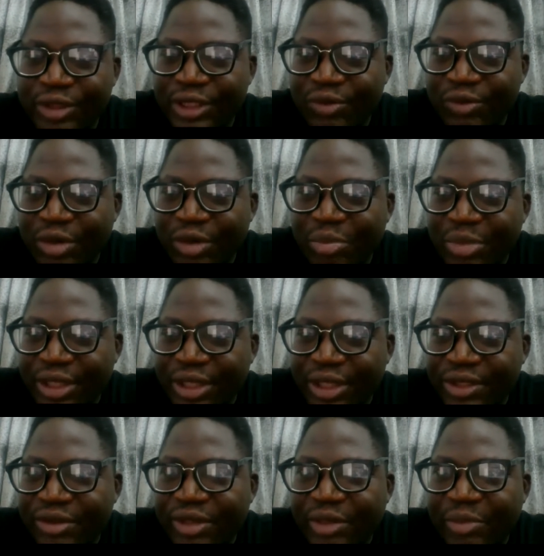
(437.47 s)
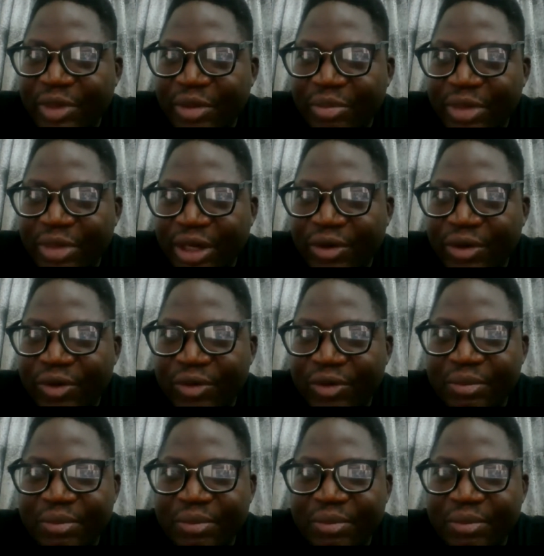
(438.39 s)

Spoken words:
is what makes you remember home.